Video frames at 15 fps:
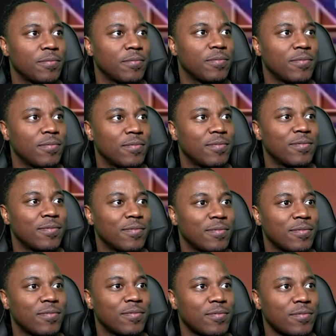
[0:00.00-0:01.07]
three.
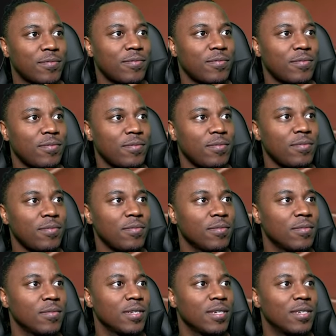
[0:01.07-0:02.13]
Here's Scottie
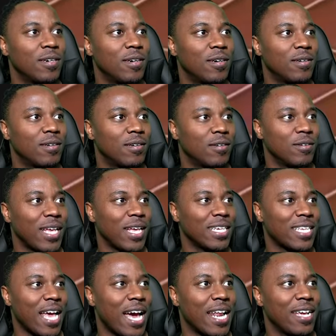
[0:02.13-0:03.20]
Pippen on the drive. Okay,
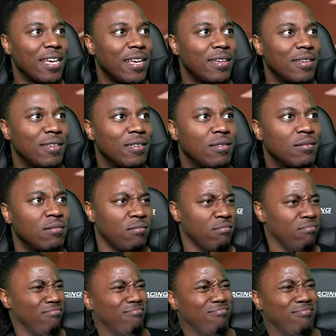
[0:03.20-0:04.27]
Scottie.
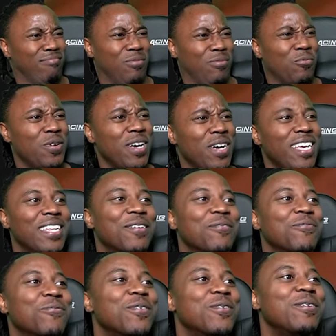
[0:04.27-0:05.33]
What in the
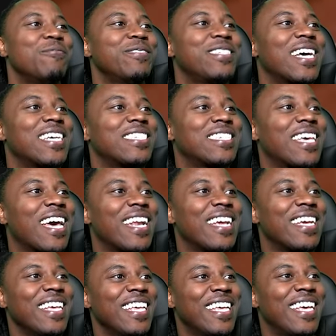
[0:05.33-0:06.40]
world was that, Scottie?
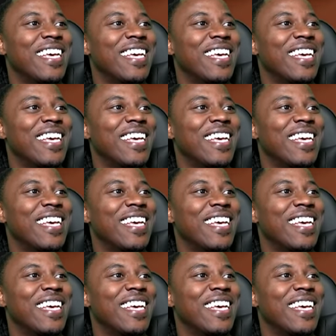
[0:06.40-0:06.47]
Scottie